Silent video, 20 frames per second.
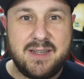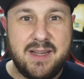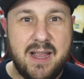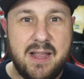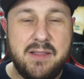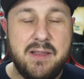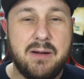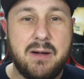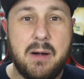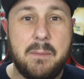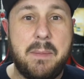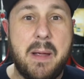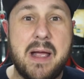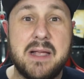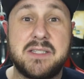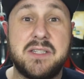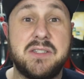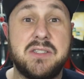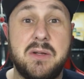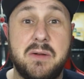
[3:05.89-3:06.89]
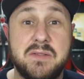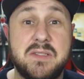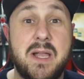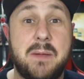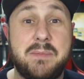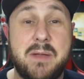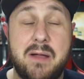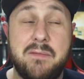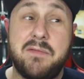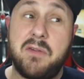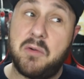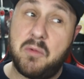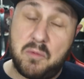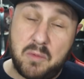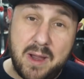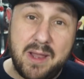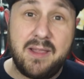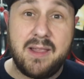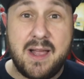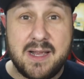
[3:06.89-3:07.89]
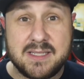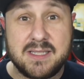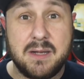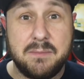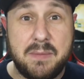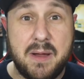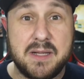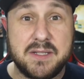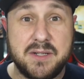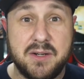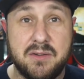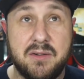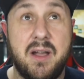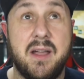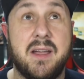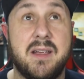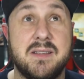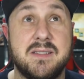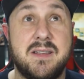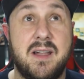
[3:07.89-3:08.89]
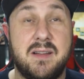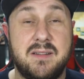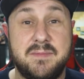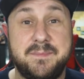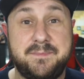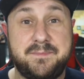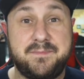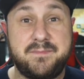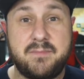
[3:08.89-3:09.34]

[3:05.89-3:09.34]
And there are pastors who have stepped down for way less than Pastor Greg has done.